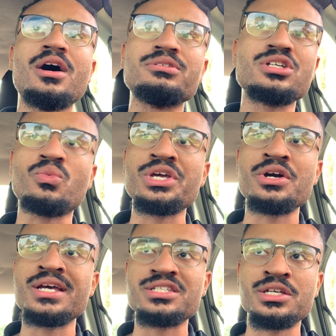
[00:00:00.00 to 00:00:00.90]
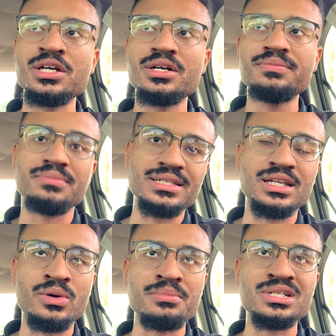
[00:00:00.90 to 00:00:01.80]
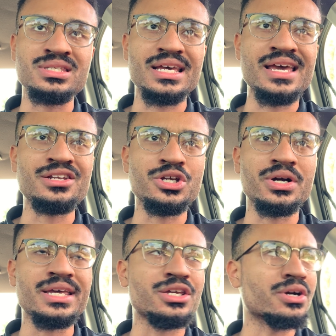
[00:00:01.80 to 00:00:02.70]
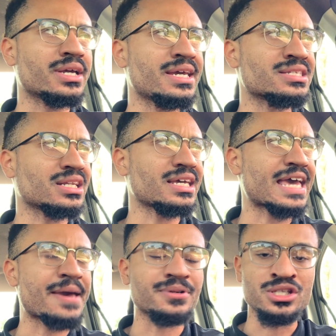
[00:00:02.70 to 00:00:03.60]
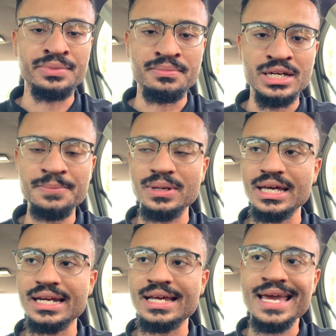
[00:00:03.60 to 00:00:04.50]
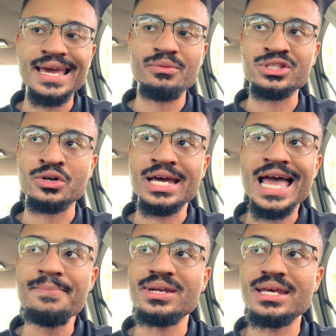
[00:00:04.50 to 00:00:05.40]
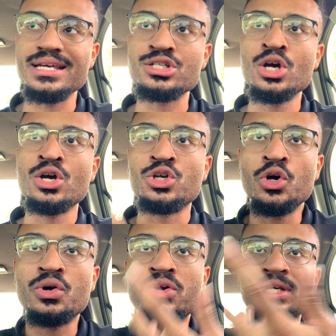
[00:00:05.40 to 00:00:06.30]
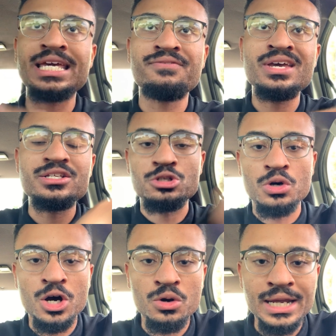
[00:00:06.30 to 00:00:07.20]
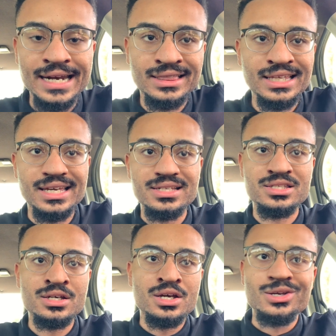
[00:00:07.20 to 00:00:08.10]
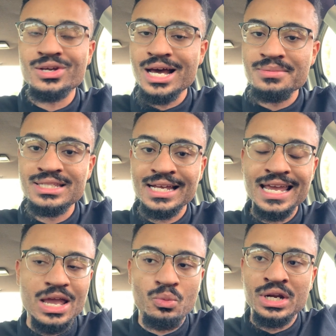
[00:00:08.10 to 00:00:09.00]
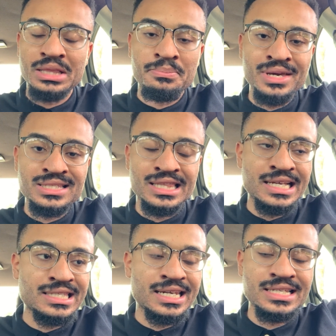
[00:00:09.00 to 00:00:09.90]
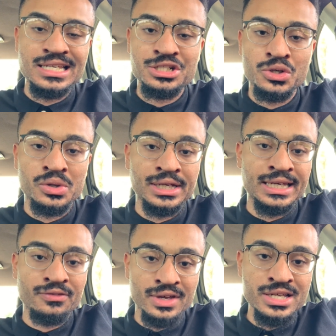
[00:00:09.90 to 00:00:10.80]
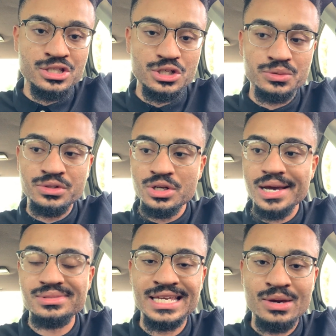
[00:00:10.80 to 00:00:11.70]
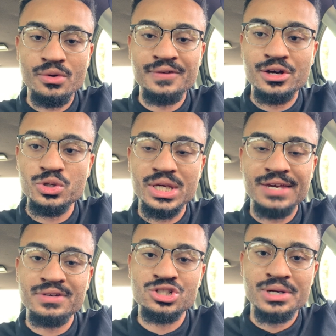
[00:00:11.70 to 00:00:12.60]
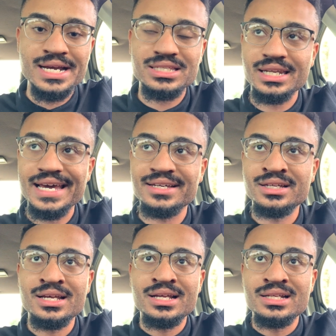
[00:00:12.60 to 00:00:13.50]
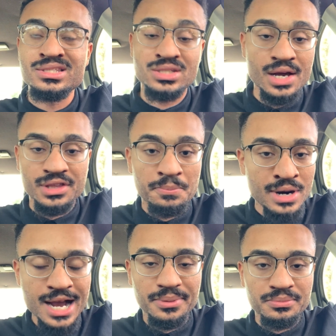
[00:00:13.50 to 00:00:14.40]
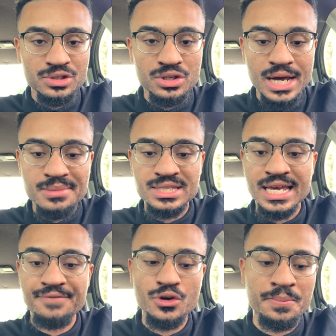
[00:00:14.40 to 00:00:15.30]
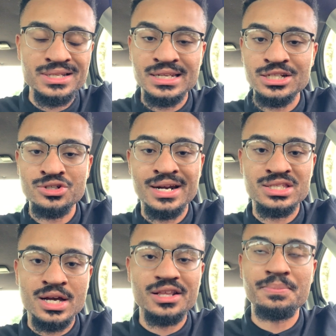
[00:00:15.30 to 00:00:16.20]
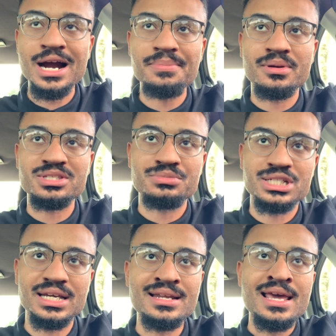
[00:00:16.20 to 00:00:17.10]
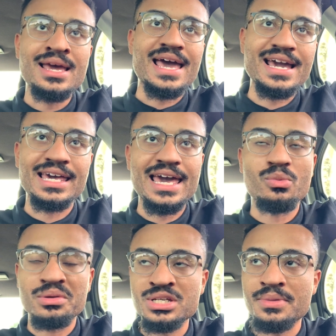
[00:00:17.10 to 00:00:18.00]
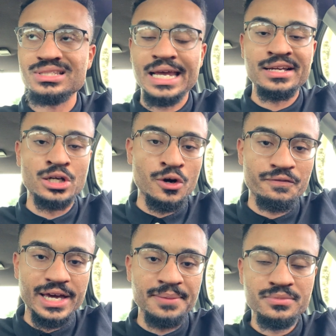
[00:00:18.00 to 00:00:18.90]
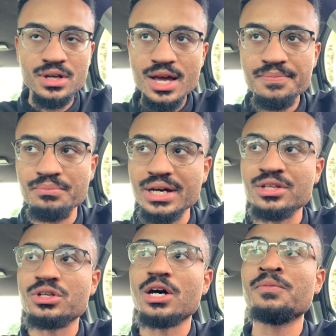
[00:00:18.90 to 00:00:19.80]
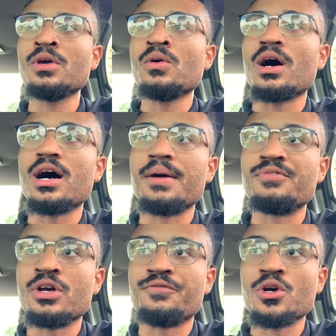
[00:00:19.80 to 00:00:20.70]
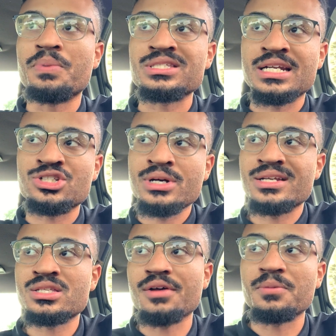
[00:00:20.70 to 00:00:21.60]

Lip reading: So when you're insecure, basically what I'm just saying, you're easily able to be manipulated, and what's going to happen is you're going to give in to a whole lot of things. You know what I'm saying? And one of the biggest things it is that you're going to give into, you know what I'm saying, without you even trying to like solve the problem. You know what I'm saying? If you're a person that's trying to solve the problem on some shit, aka what I'm talking about is like NoFap. But you know, if you're a person that's trying to solve the